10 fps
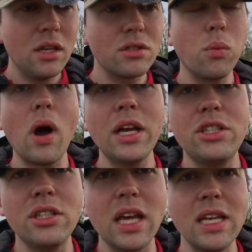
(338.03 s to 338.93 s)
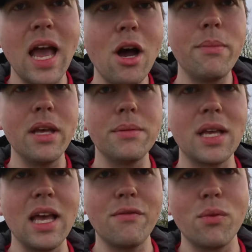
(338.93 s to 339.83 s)
So why should they now be
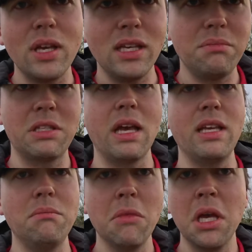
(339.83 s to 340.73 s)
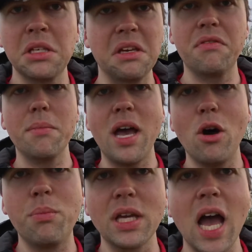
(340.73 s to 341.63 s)
upset if we, say, give them a
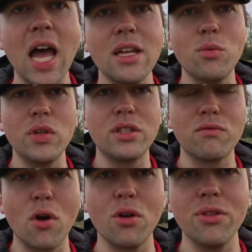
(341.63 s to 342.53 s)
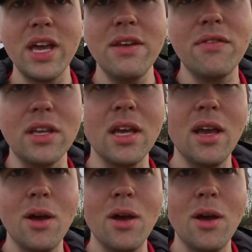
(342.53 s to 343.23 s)
helping hand with the Royal Navy?